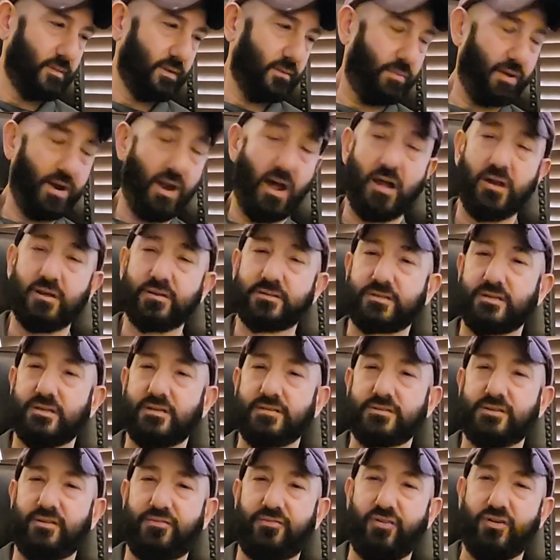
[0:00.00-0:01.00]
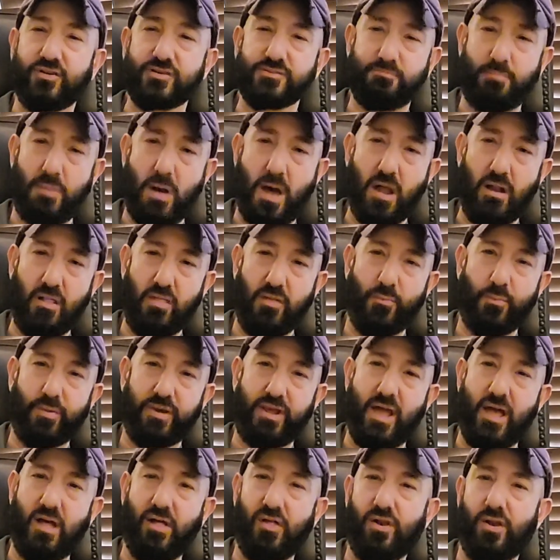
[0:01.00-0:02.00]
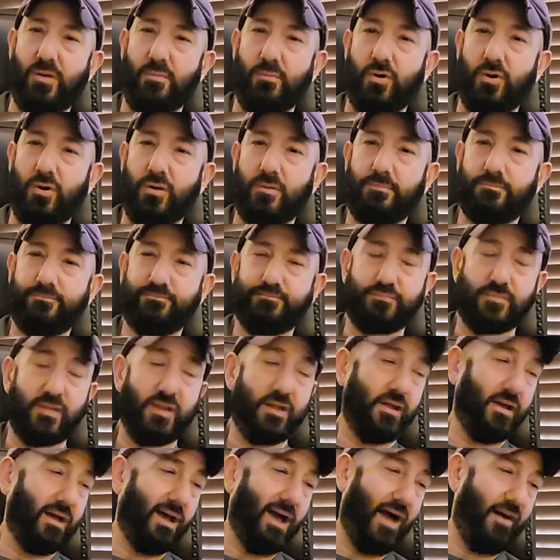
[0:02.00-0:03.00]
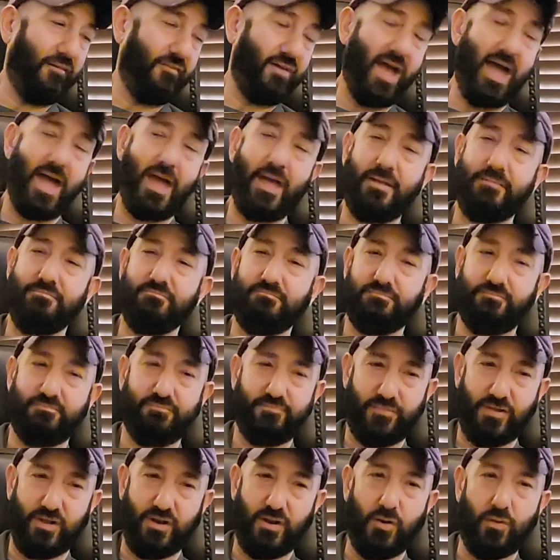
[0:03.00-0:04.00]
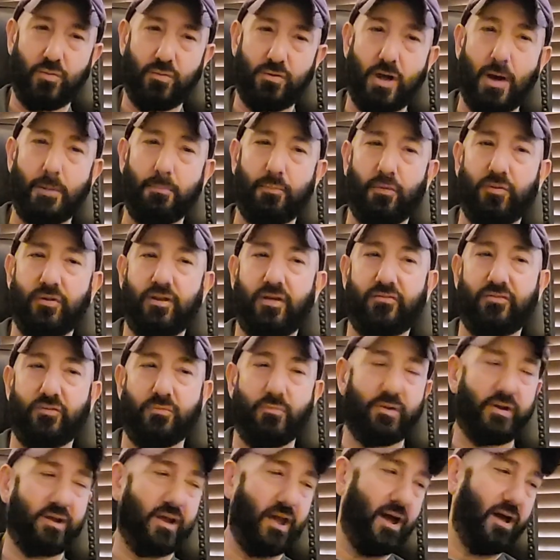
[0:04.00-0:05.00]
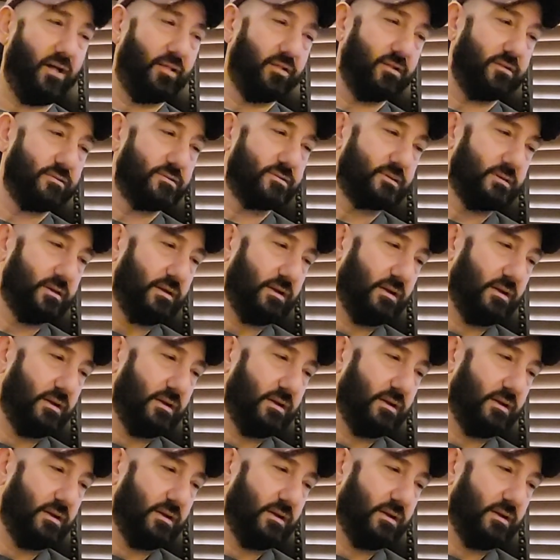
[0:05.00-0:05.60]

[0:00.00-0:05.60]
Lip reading: honestly, this is the first bottle of MaCallan I bought. I've had, you know, a couple of different MaCallans.